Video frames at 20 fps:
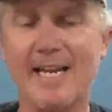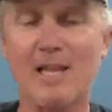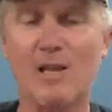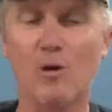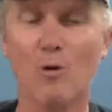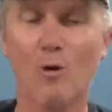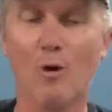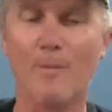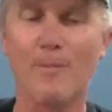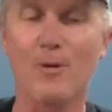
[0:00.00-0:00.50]

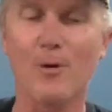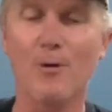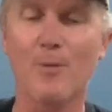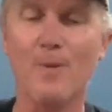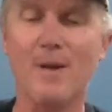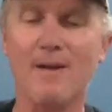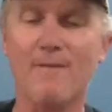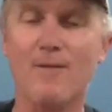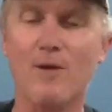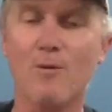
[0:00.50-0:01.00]
Thorpe.
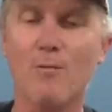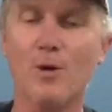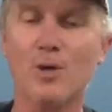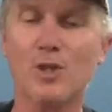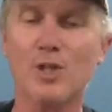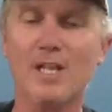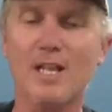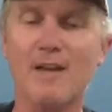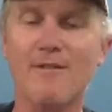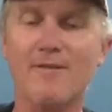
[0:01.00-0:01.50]
Thorpe, if you're
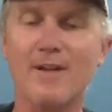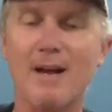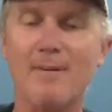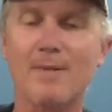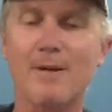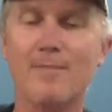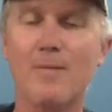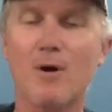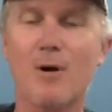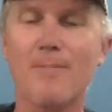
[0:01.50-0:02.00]
watching, they've
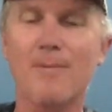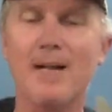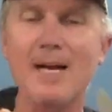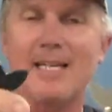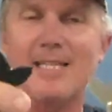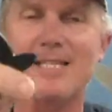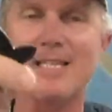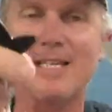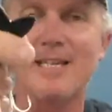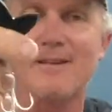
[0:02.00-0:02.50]
come to my
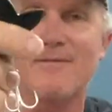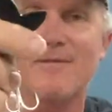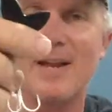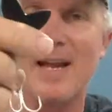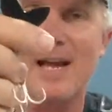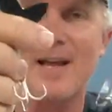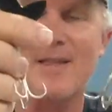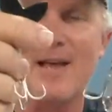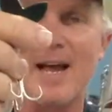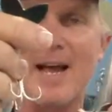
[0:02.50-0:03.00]
place to live
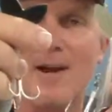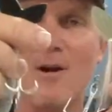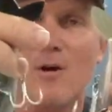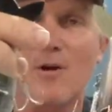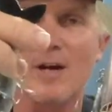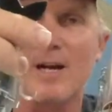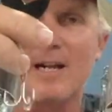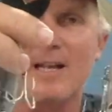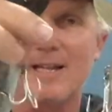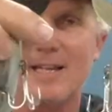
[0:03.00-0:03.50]
now. They are
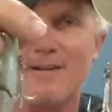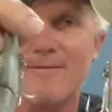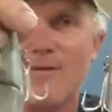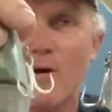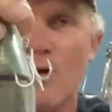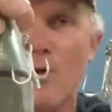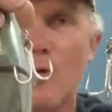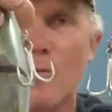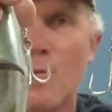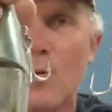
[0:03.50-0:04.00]
not going to live
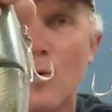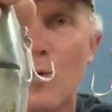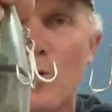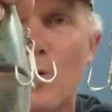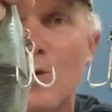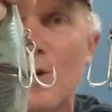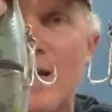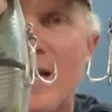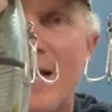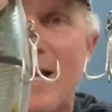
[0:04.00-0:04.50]
on the
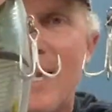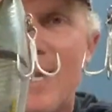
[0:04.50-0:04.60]
wall.